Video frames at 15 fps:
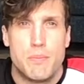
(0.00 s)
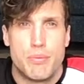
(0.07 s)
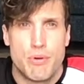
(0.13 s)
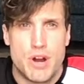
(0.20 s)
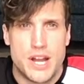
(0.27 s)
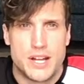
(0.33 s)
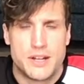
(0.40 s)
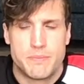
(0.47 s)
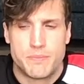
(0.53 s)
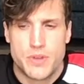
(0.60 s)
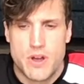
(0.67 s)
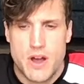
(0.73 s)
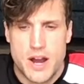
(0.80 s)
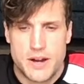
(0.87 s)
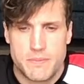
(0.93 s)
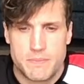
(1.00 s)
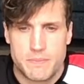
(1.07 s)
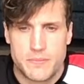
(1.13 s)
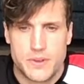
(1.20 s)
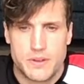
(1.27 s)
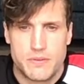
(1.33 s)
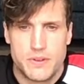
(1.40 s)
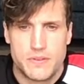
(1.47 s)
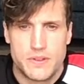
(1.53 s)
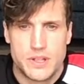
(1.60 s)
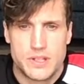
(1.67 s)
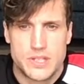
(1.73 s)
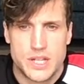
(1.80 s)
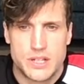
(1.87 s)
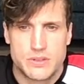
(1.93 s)
Break. Alright,
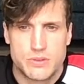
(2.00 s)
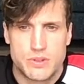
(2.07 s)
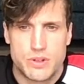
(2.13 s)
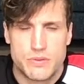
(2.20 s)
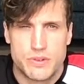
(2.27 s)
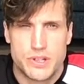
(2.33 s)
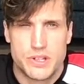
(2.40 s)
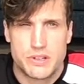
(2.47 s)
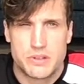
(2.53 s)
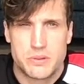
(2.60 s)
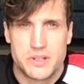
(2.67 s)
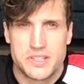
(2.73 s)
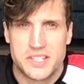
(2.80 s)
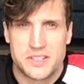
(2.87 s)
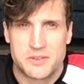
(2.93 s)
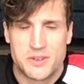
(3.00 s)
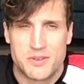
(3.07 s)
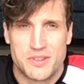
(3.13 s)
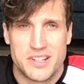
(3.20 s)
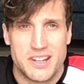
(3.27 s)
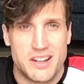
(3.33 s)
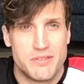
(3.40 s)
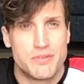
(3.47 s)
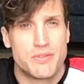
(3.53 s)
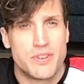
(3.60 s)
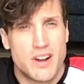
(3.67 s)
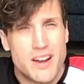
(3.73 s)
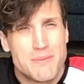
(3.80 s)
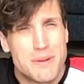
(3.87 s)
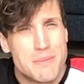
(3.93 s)
15 seconds recovery or 20 seconds recovery. I've
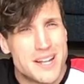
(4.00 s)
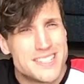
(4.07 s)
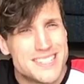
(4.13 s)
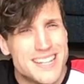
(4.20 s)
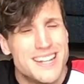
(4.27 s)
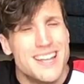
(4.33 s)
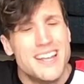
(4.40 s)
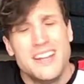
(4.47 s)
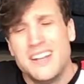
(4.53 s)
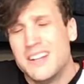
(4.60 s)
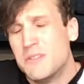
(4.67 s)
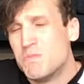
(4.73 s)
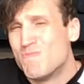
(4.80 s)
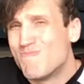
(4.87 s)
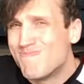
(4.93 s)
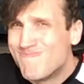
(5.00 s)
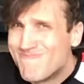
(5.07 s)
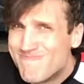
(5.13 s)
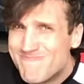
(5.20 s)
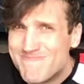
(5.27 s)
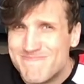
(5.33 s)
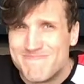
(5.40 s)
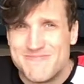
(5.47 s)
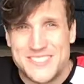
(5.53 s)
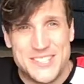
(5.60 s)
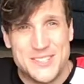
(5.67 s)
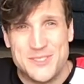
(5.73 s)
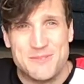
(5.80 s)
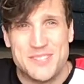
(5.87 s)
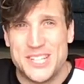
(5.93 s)
forgotten my maths again. You
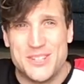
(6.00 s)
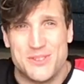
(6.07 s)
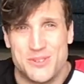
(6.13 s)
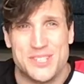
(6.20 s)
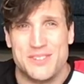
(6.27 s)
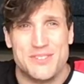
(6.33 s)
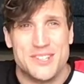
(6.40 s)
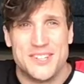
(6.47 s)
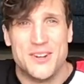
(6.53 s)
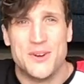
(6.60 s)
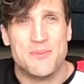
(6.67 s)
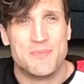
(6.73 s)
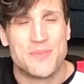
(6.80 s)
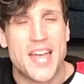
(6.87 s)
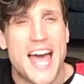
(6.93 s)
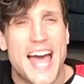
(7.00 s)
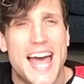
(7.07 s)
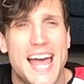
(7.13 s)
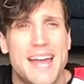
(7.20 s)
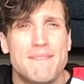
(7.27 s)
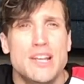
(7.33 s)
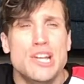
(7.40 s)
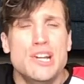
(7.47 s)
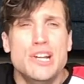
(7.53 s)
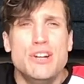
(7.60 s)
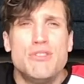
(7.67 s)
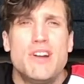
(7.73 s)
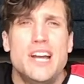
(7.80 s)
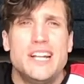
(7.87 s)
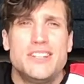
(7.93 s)
know, I don't even know.
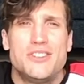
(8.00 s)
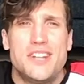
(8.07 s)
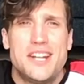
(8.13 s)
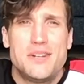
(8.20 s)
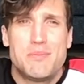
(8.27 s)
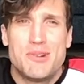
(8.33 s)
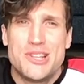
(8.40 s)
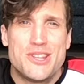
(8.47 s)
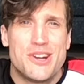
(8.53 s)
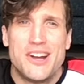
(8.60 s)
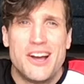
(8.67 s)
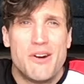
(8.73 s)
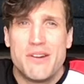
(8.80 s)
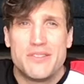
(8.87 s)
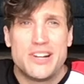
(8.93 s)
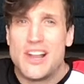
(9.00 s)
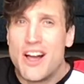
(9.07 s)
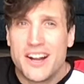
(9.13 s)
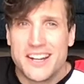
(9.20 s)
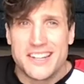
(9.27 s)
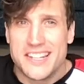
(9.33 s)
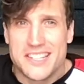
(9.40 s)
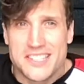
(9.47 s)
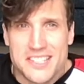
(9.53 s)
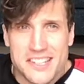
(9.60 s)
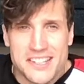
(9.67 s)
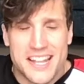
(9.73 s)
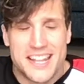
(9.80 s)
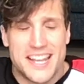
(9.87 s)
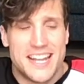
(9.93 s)
Right, you take a breather, however long it is,
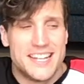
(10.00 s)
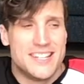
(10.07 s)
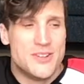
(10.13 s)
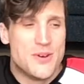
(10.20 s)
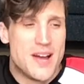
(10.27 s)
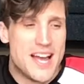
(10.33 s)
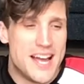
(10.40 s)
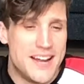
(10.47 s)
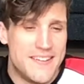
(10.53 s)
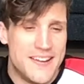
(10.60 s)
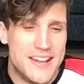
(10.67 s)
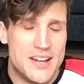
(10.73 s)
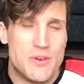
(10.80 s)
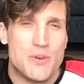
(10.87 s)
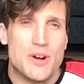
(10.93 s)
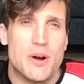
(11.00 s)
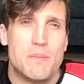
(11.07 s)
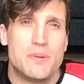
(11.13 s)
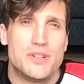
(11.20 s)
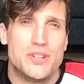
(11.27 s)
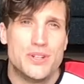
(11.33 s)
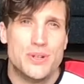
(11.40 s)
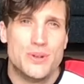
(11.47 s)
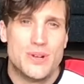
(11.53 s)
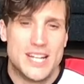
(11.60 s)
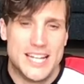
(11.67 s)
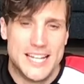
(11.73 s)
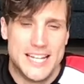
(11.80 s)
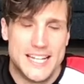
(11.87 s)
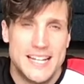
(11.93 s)
and then we're up to
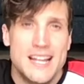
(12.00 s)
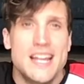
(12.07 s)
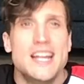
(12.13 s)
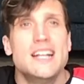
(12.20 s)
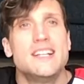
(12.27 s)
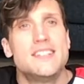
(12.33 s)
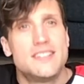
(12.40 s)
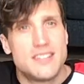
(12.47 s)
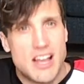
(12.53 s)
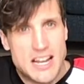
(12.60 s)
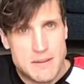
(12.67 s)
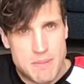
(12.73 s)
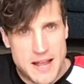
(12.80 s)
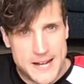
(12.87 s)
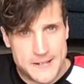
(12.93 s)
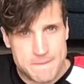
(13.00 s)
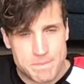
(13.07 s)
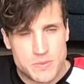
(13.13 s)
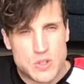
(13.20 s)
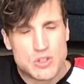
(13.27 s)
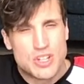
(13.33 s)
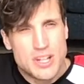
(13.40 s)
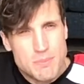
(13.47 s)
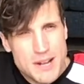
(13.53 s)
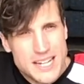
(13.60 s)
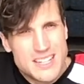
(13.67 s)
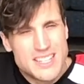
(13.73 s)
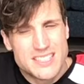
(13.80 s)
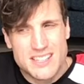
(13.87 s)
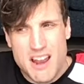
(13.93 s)
a side plank. So side
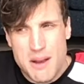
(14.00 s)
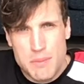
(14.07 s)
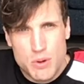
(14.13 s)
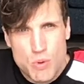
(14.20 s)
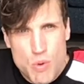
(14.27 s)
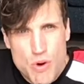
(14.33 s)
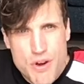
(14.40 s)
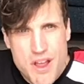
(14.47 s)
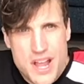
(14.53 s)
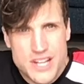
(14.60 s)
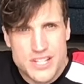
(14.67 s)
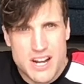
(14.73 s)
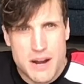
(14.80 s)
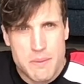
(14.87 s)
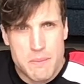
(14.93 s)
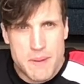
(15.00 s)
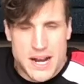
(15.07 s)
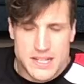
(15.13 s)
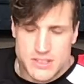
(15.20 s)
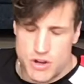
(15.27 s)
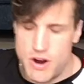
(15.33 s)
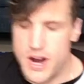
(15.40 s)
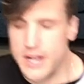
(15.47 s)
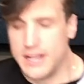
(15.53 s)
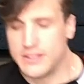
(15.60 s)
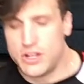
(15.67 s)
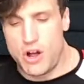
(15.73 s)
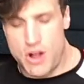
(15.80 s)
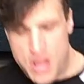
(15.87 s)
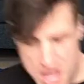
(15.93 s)
plank, guys, is a lot about coordination, a lot about balance. Alright, let's go.